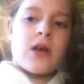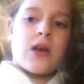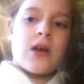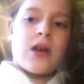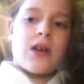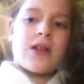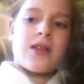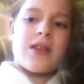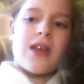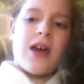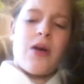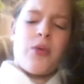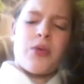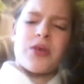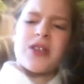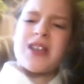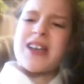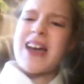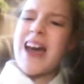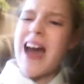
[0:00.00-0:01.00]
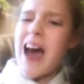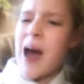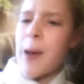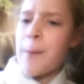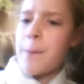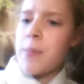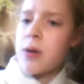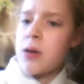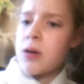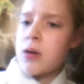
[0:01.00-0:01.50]
And there was a
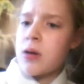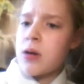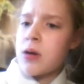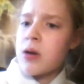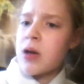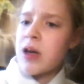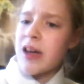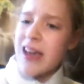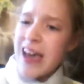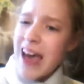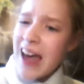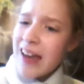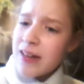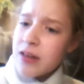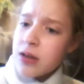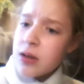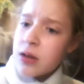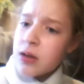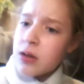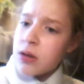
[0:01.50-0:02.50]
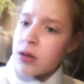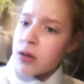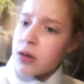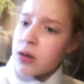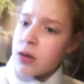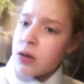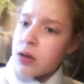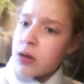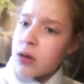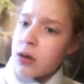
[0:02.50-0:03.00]
gap. Again.
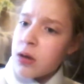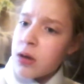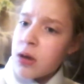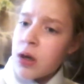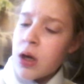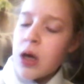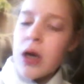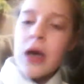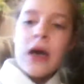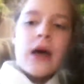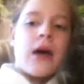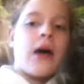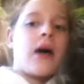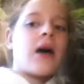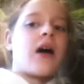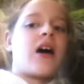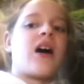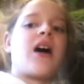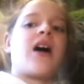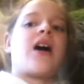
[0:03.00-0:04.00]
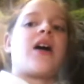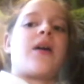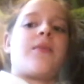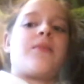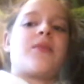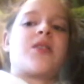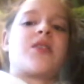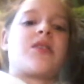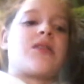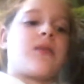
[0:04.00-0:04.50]
It
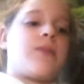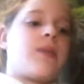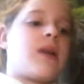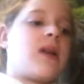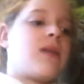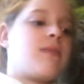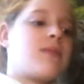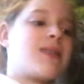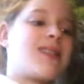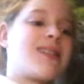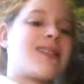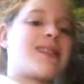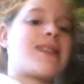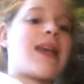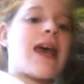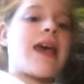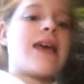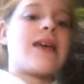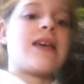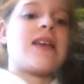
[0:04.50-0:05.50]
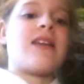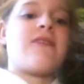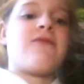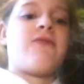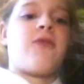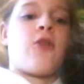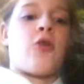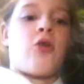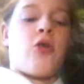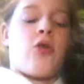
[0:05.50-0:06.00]
must have been a mistake, he
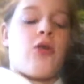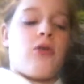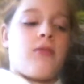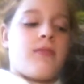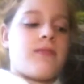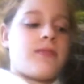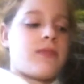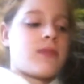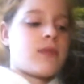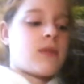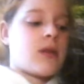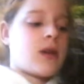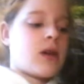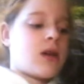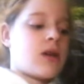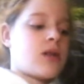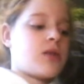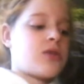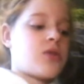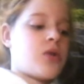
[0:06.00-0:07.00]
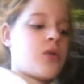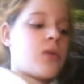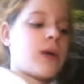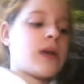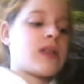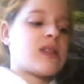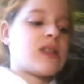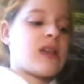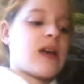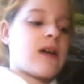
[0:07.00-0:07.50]
thought. So he
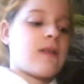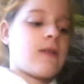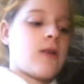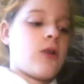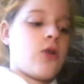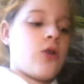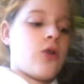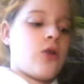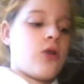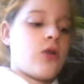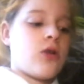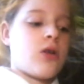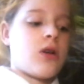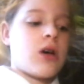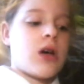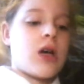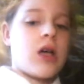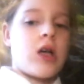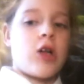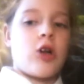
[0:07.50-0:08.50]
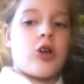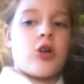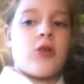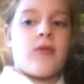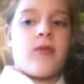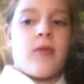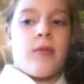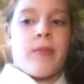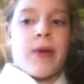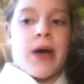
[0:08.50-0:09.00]
went and had a look at
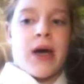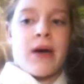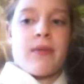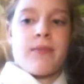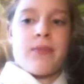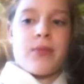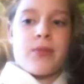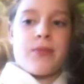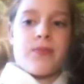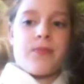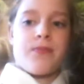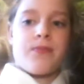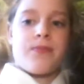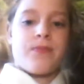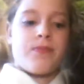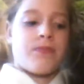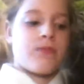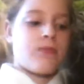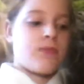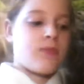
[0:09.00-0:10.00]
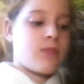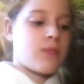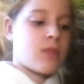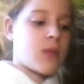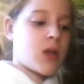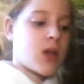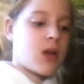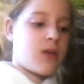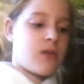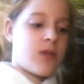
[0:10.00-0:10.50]
another map
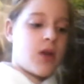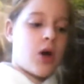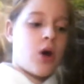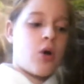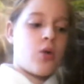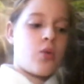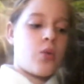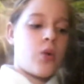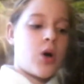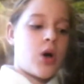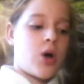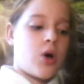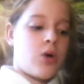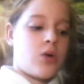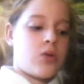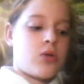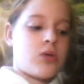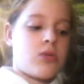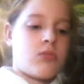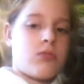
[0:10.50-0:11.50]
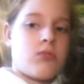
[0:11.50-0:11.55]
of the whole world.